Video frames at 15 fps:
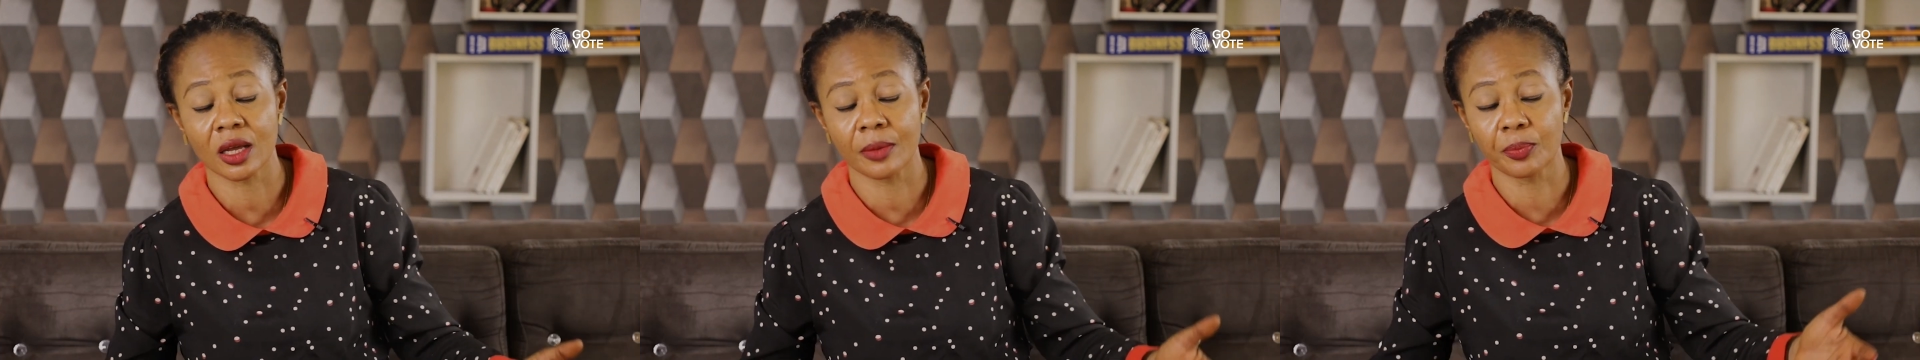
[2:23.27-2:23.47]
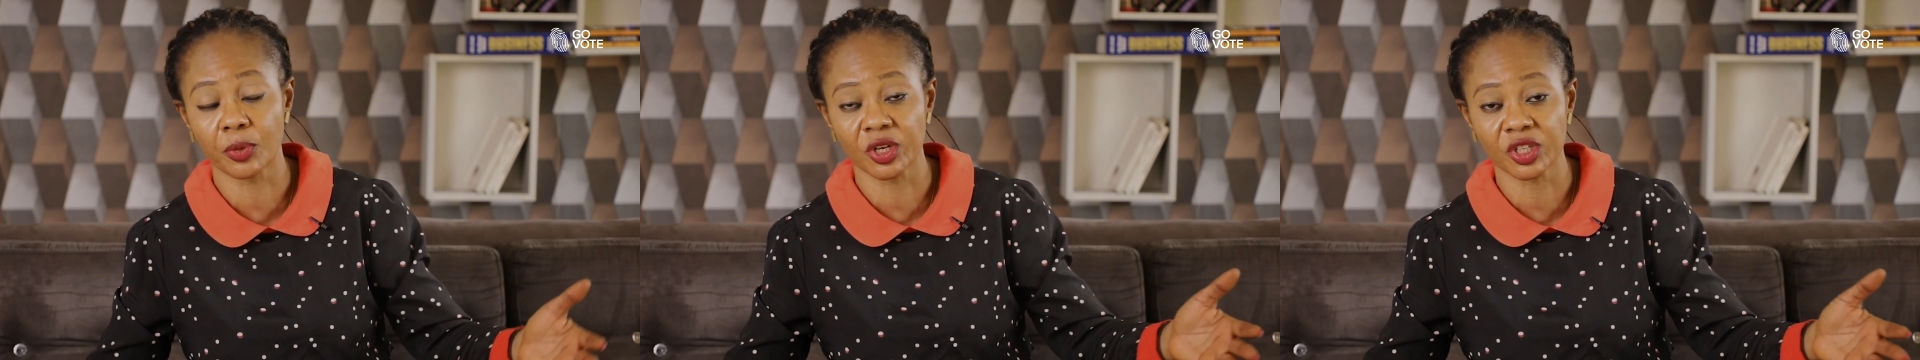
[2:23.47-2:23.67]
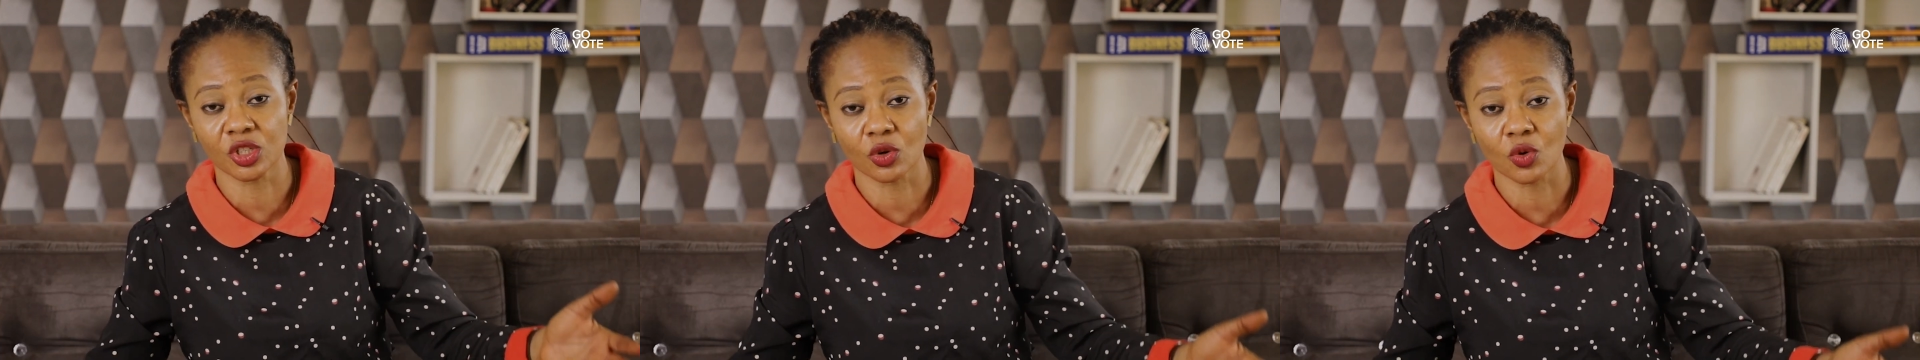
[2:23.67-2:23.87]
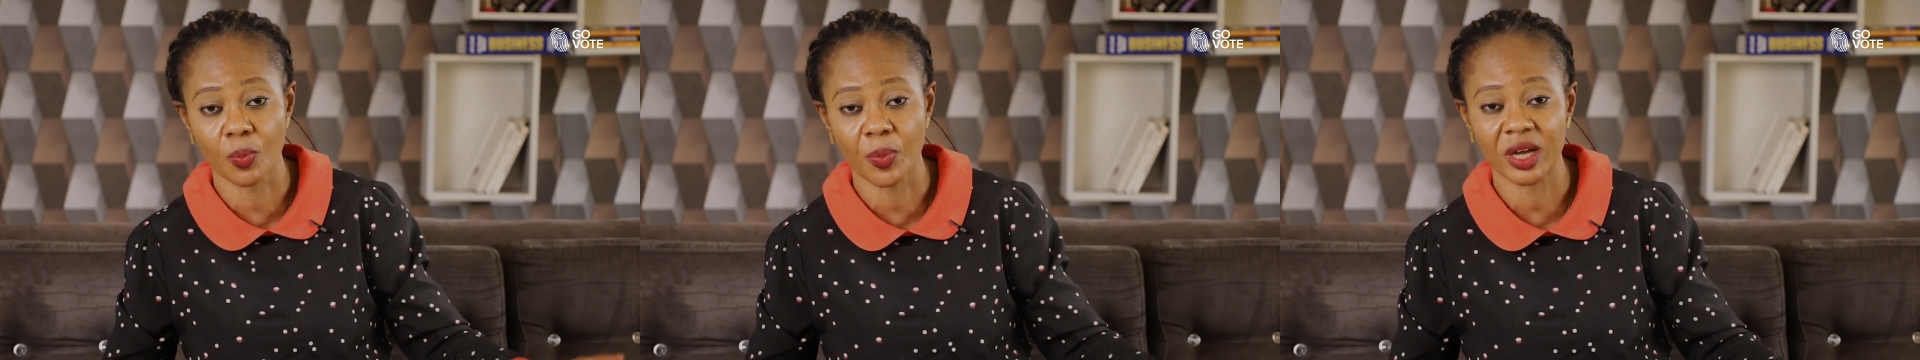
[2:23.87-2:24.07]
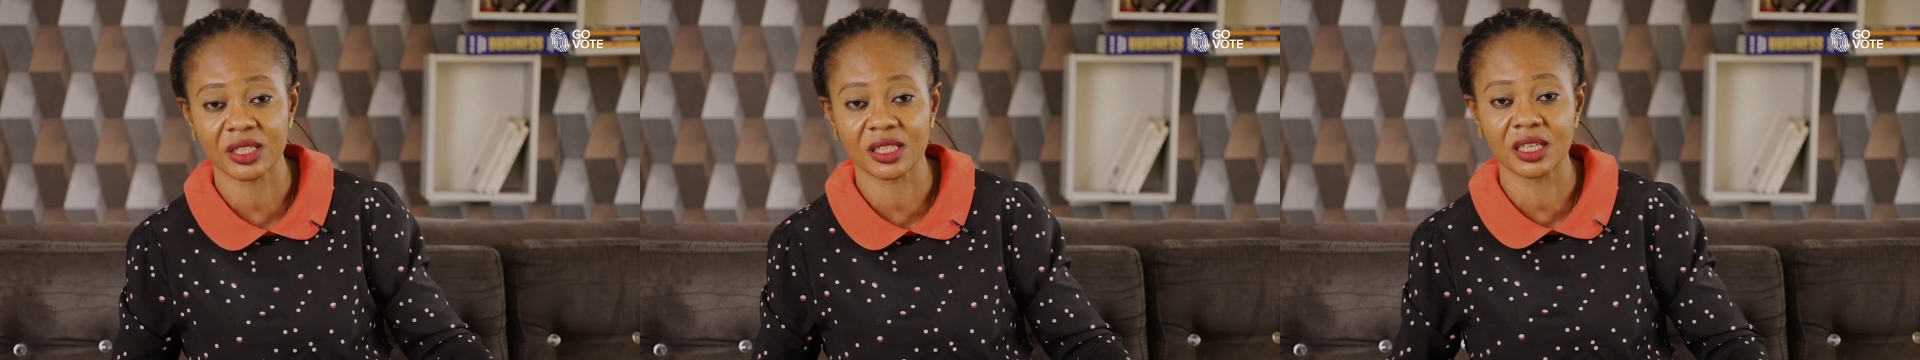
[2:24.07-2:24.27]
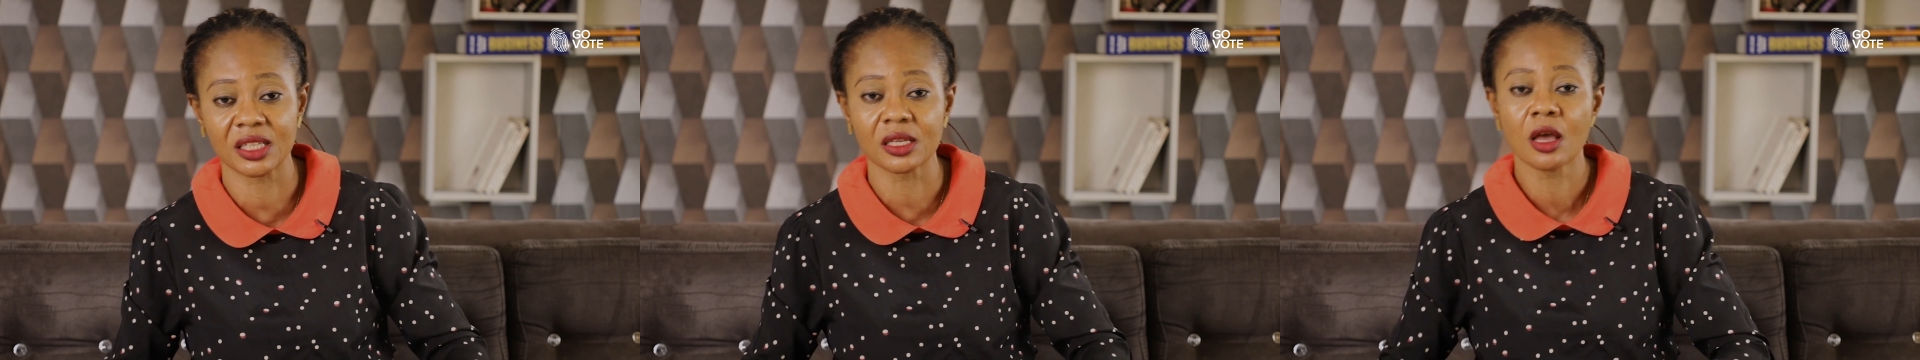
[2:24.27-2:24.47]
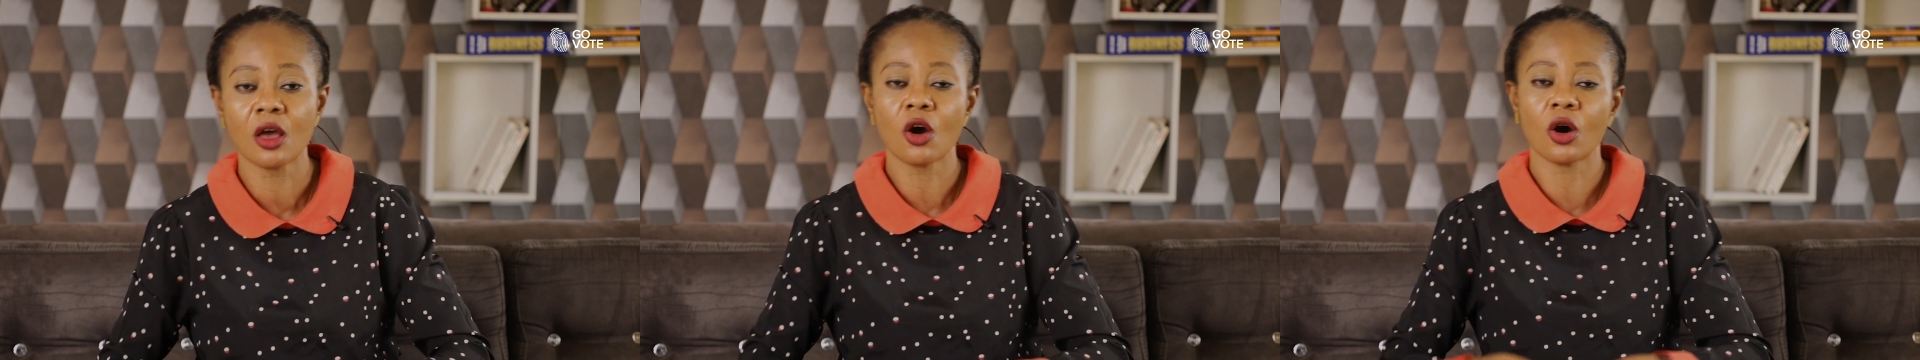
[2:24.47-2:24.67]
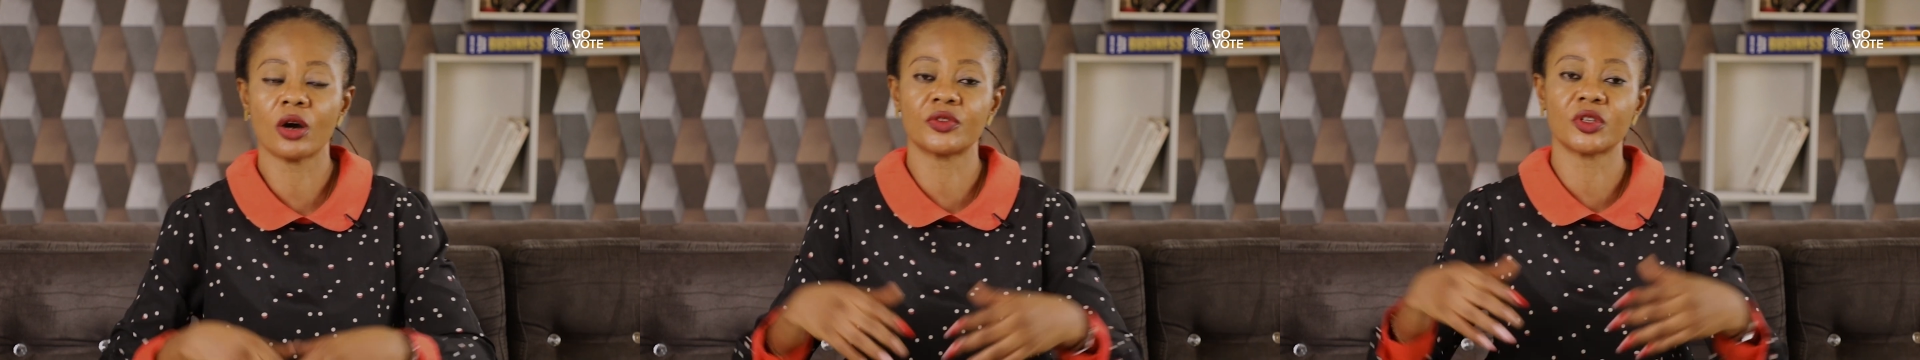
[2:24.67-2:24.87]
political parties.
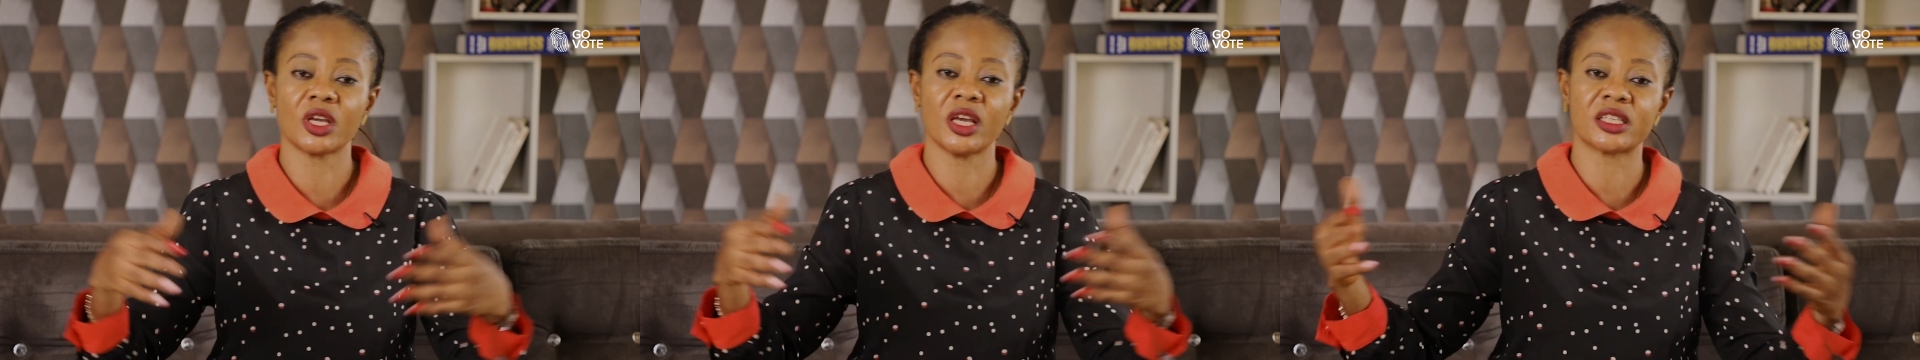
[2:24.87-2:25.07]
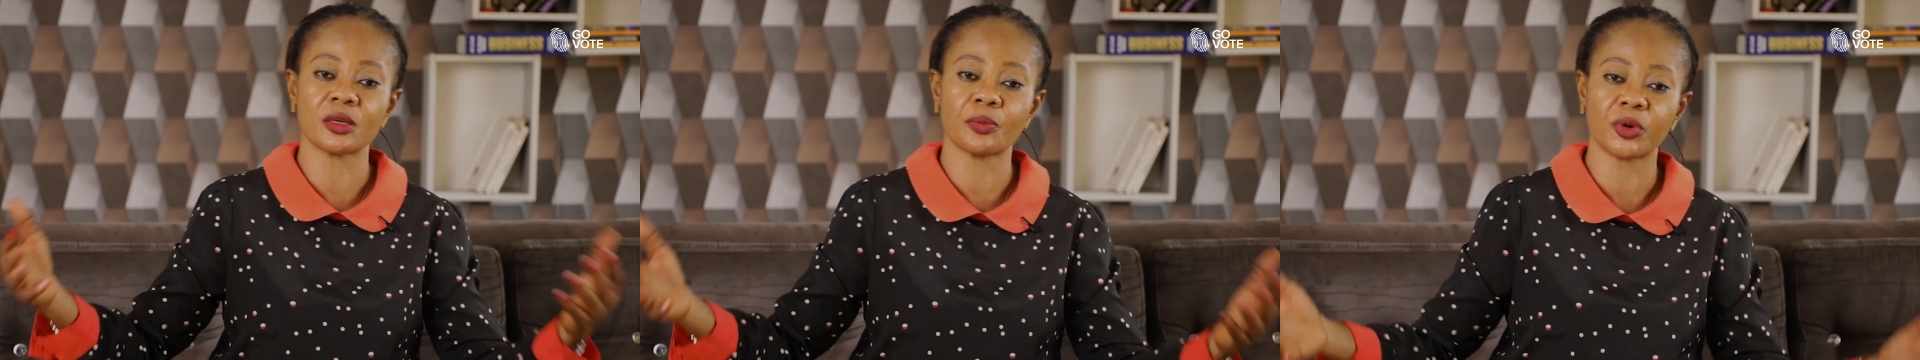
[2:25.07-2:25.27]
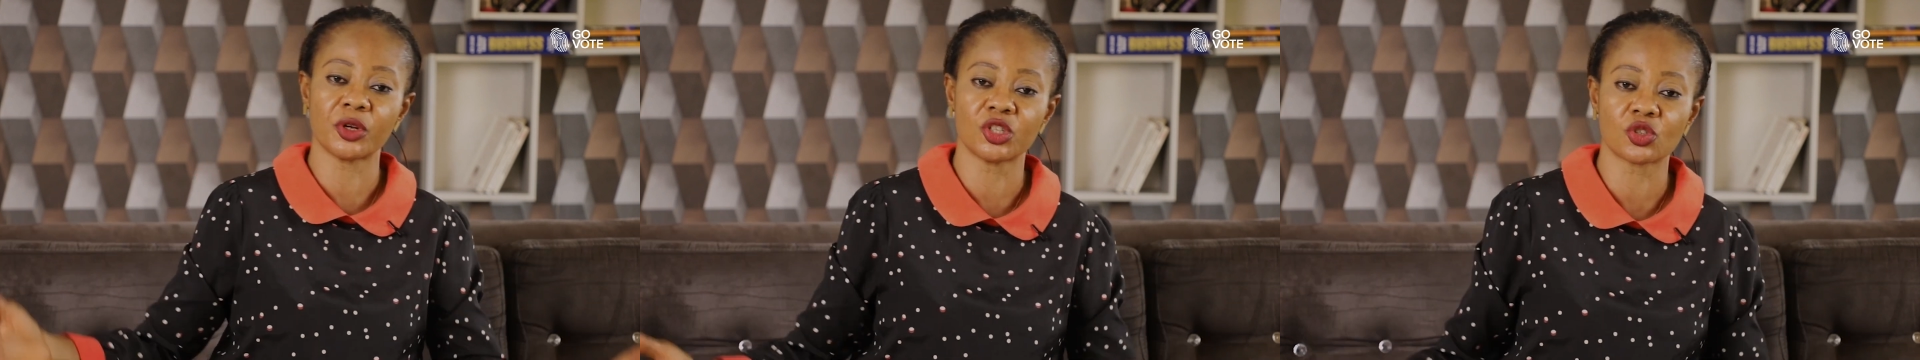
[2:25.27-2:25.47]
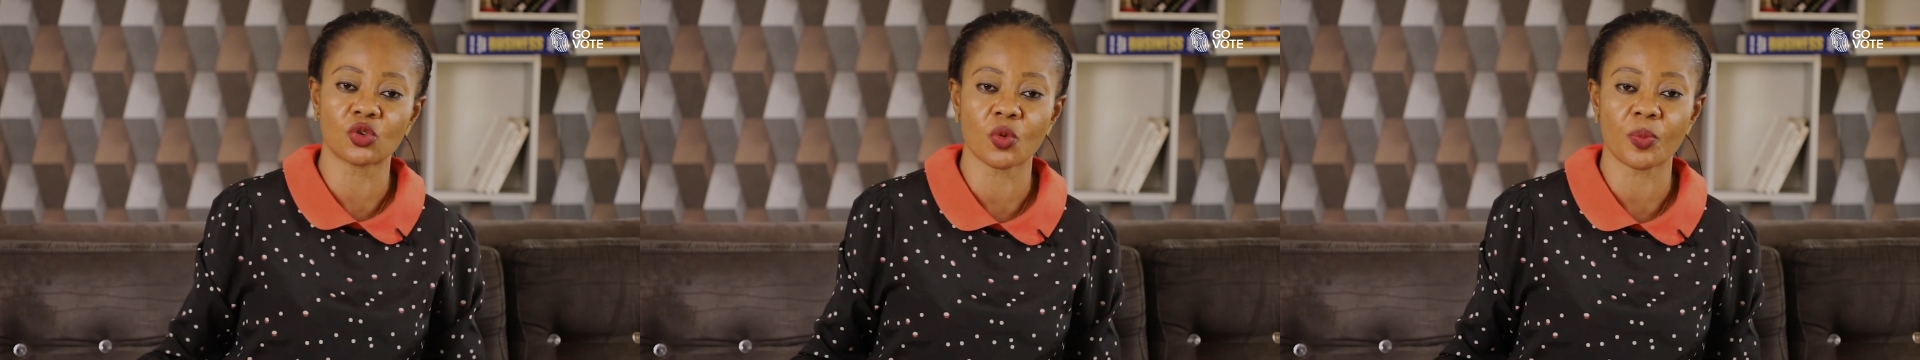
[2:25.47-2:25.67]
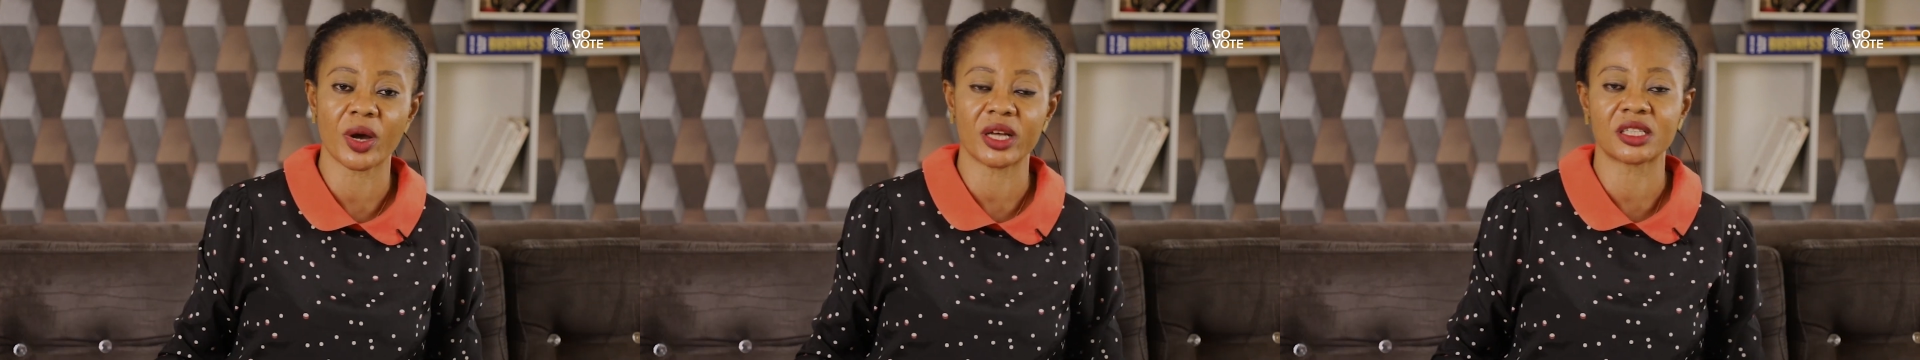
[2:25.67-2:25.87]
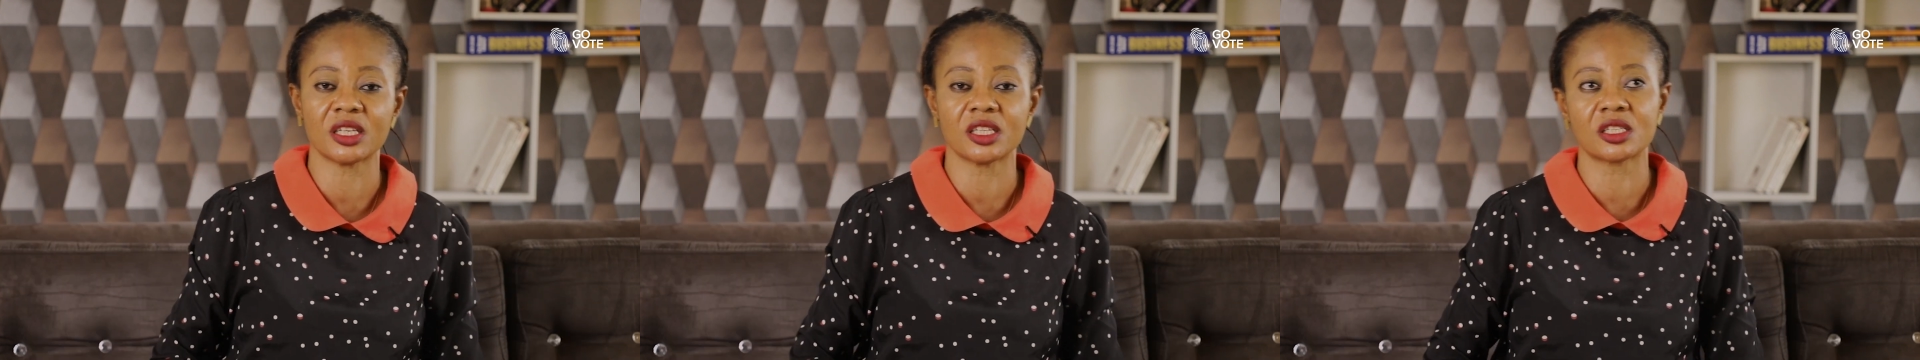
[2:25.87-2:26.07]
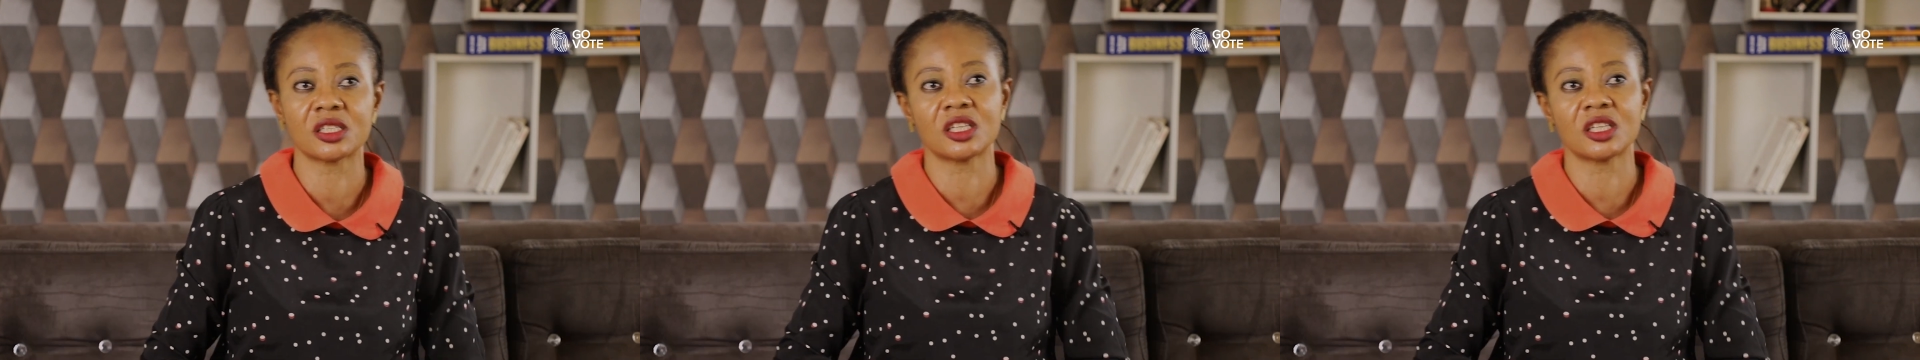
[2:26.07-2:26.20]
Of the 18 political parties,